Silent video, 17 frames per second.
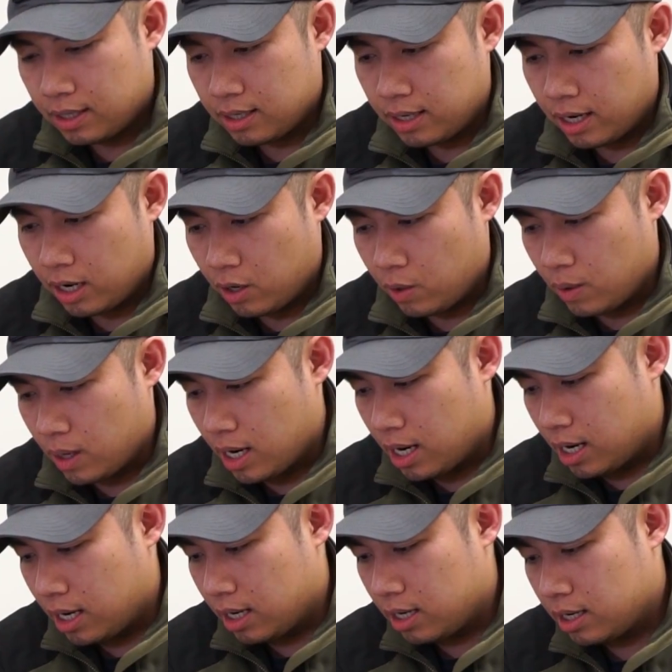
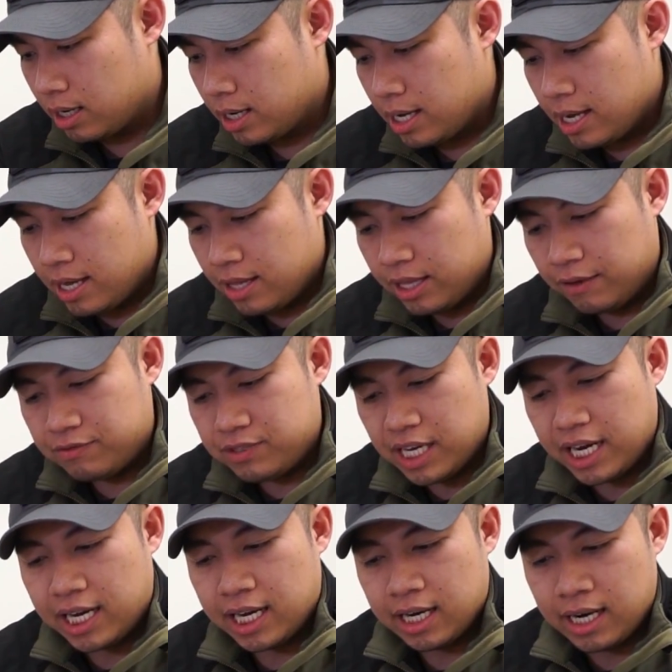Now they've
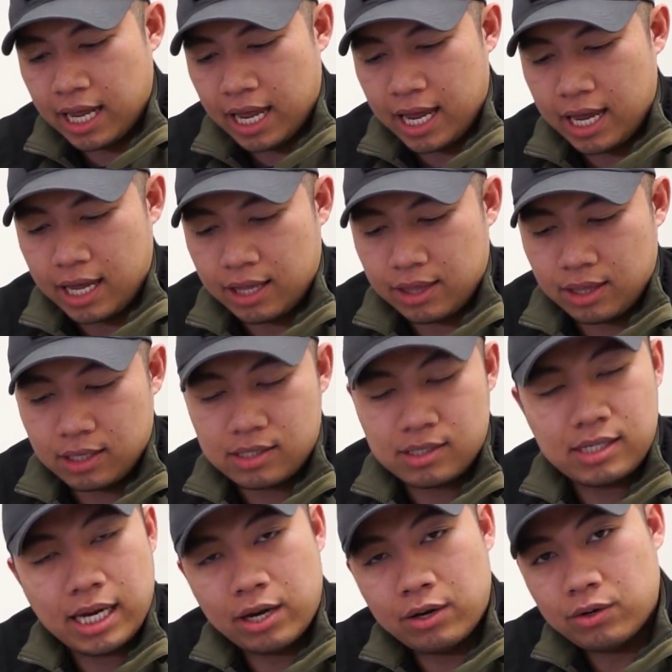taken the
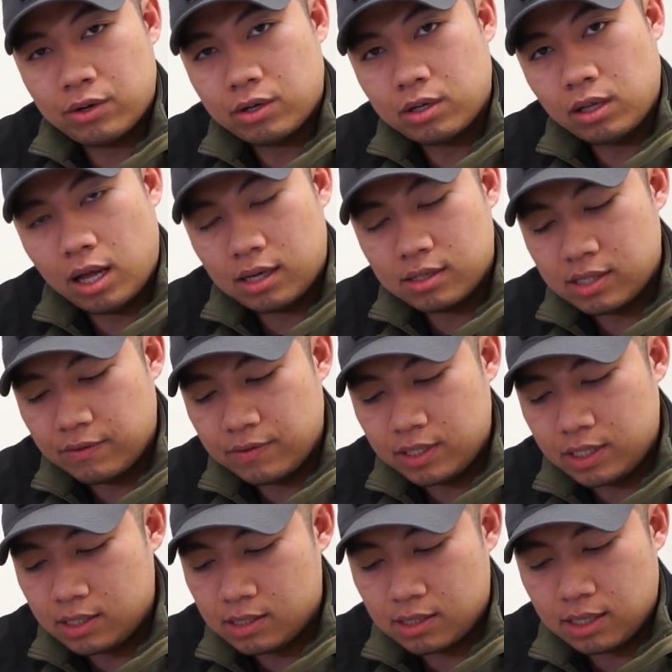standard Glock
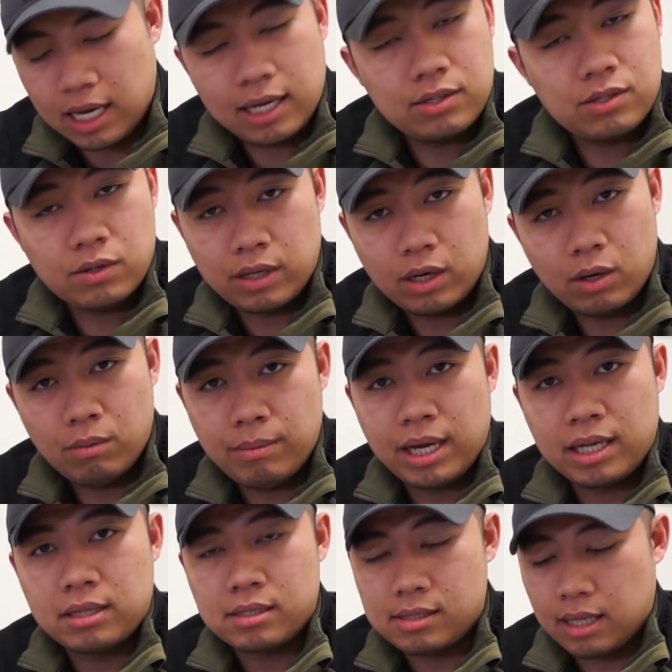17 slide, so they don't
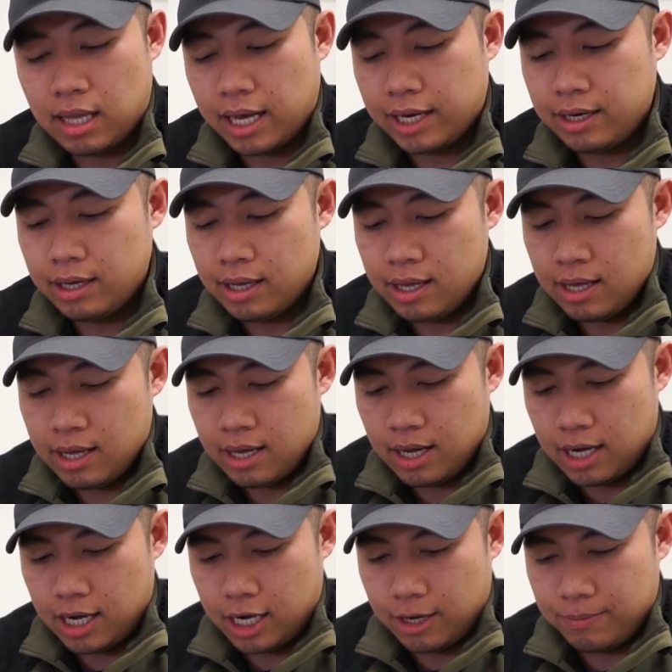make the slide,
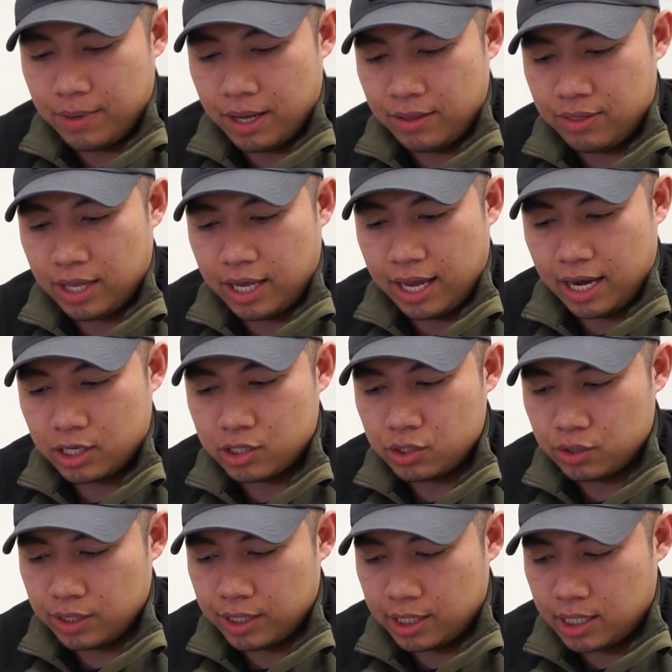and they
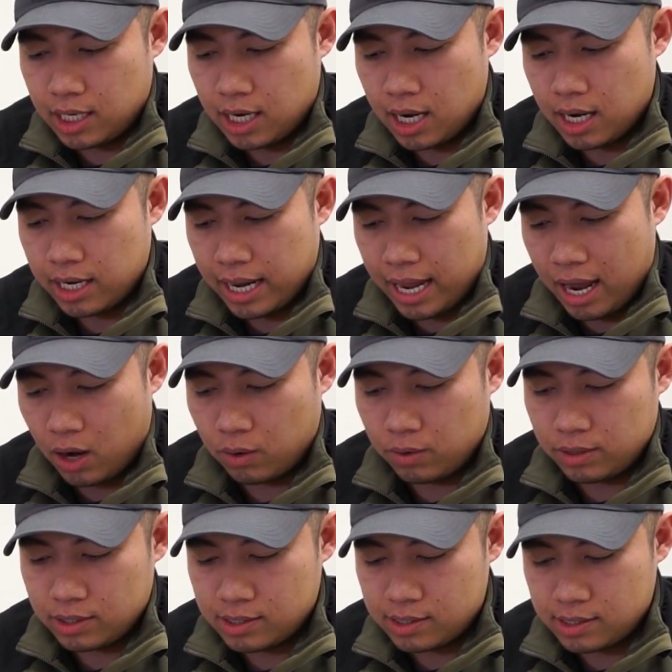actually cut
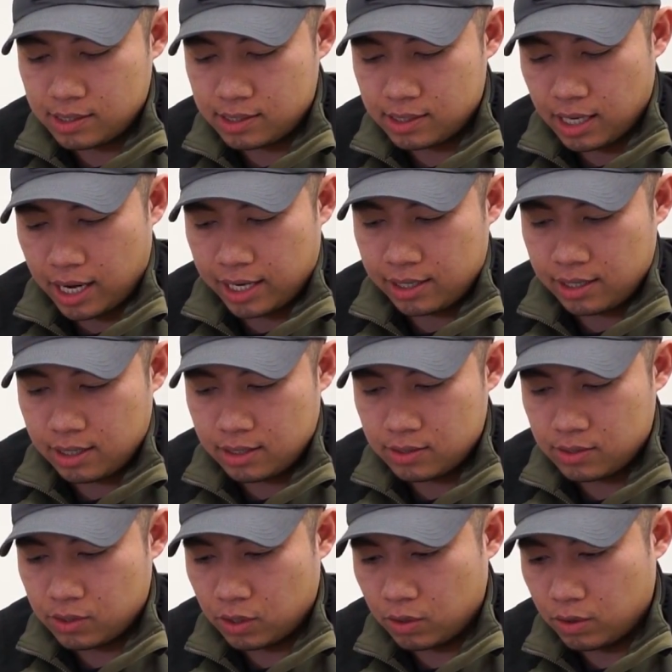out this design.
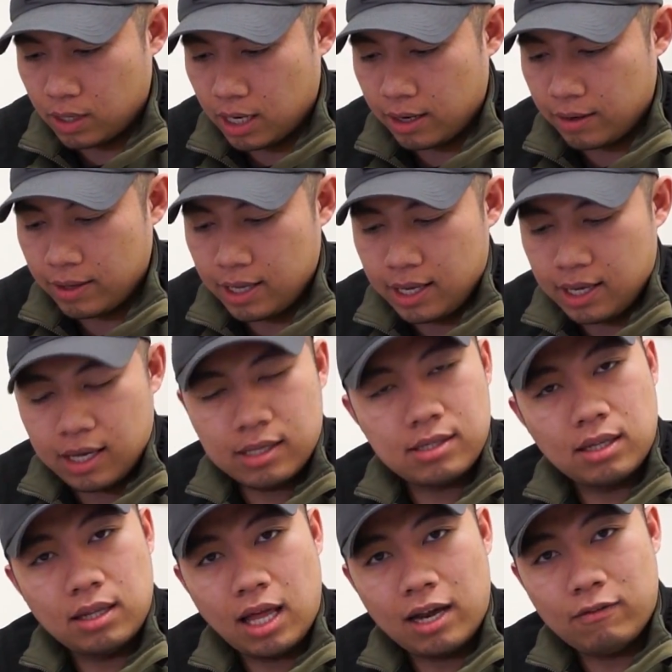So
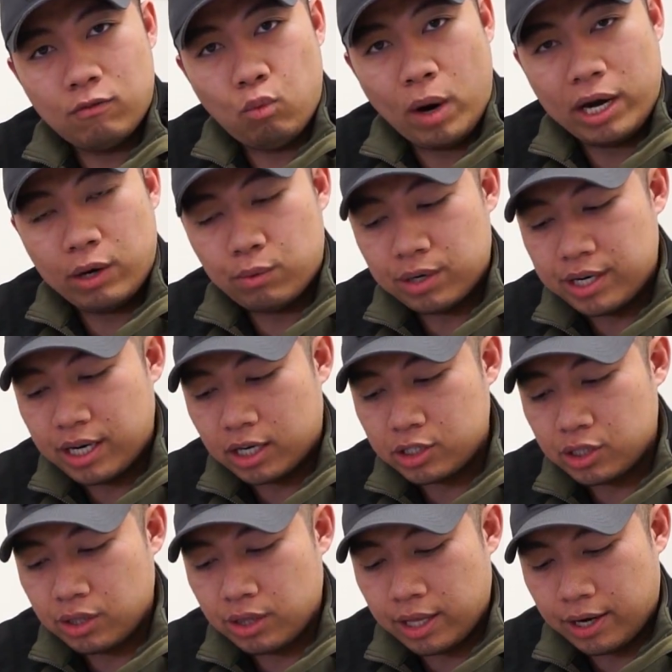it's a lot of weight
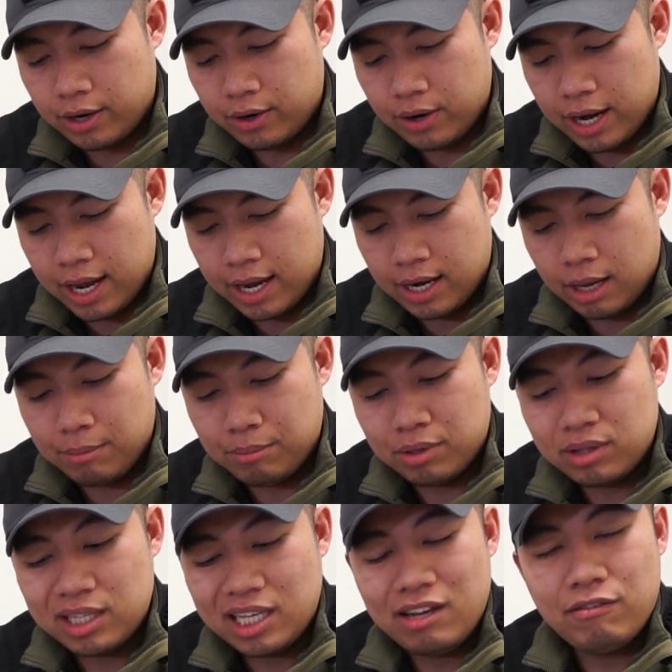reduction there, and I
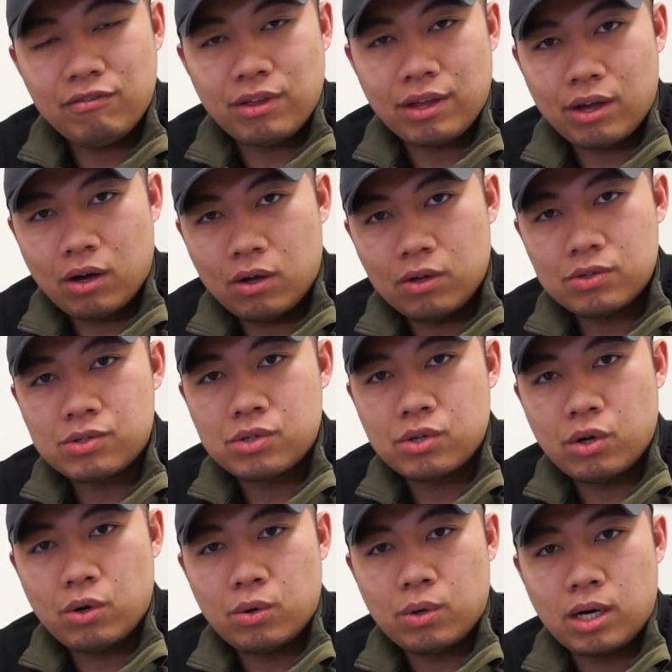believe they
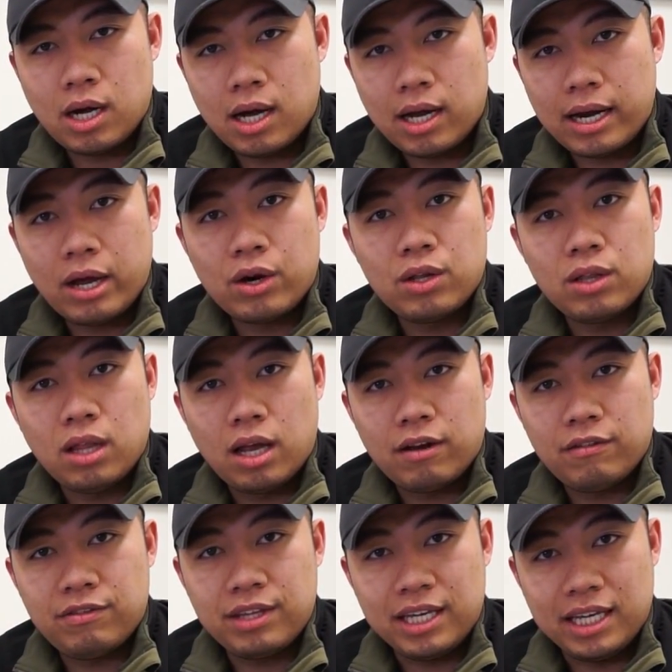also cut out a
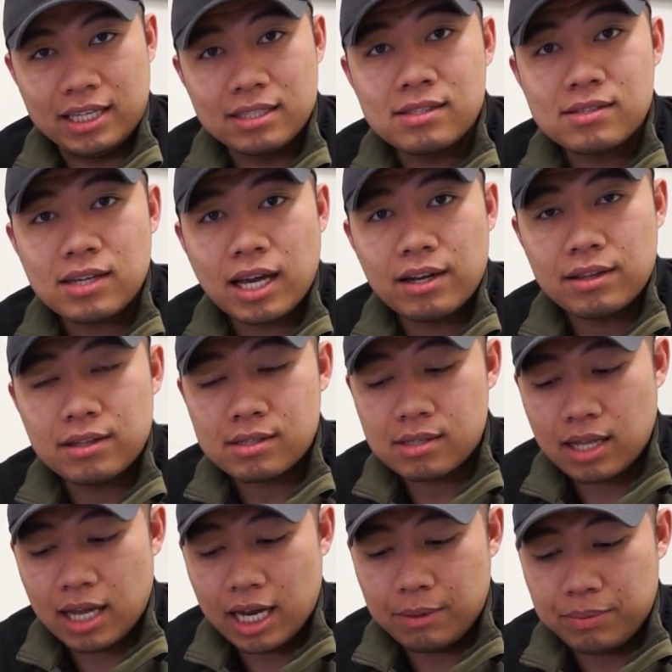lot of the inside of the
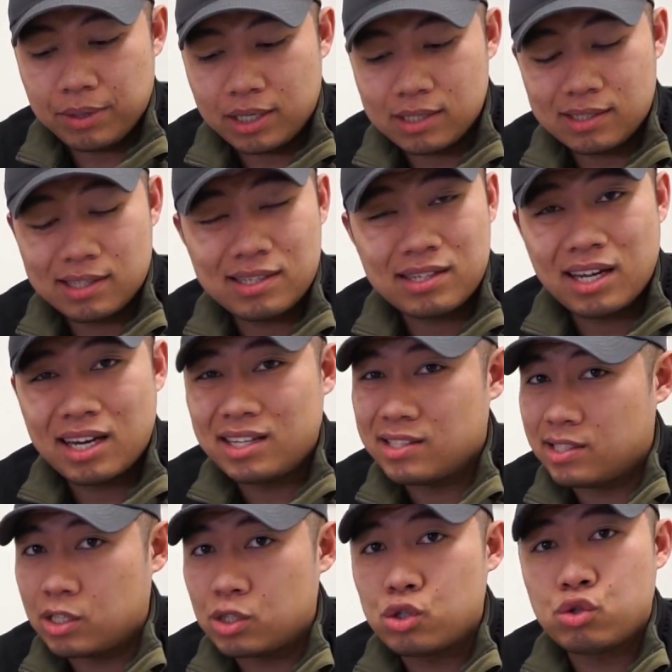slide because this gun
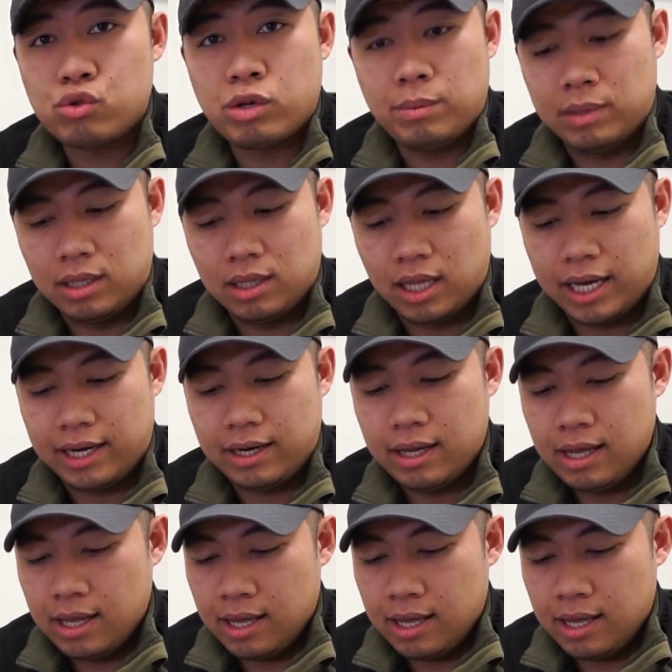is extremely light.